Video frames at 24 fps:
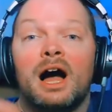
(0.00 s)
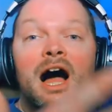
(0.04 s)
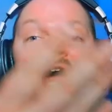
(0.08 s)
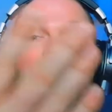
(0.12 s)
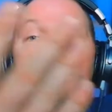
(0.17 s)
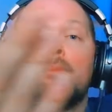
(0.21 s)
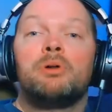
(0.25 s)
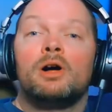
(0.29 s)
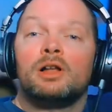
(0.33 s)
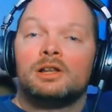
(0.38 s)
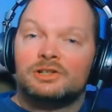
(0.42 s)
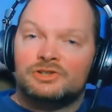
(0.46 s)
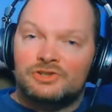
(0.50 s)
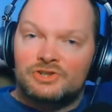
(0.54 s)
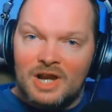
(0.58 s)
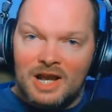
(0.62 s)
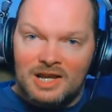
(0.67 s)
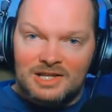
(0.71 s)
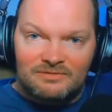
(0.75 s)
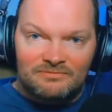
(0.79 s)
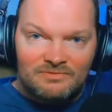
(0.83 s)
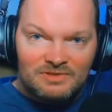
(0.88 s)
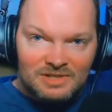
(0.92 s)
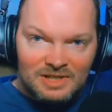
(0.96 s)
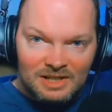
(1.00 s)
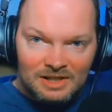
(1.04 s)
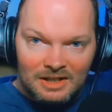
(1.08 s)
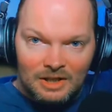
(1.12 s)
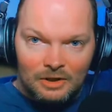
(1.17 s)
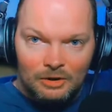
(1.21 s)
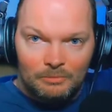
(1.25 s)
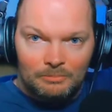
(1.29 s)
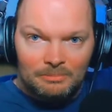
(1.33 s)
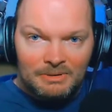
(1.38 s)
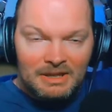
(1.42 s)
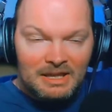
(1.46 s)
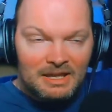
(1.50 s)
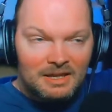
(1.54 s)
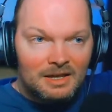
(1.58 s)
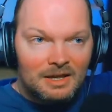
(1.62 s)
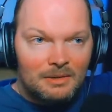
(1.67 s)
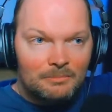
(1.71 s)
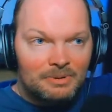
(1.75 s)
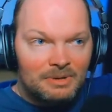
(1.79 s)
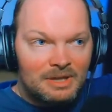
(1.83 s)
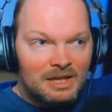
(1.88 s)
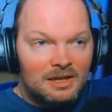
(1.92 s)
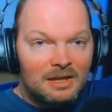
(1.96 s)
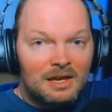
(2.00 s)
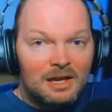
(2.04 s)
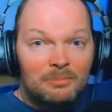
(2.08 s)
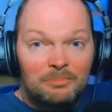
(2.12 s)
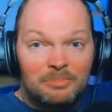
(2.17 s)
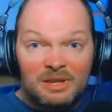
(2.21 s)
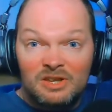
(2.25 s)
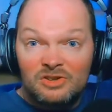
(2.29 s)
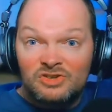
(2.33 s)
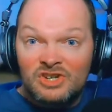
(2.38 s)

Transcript: I apologize if it's a little bit, a bit, a bit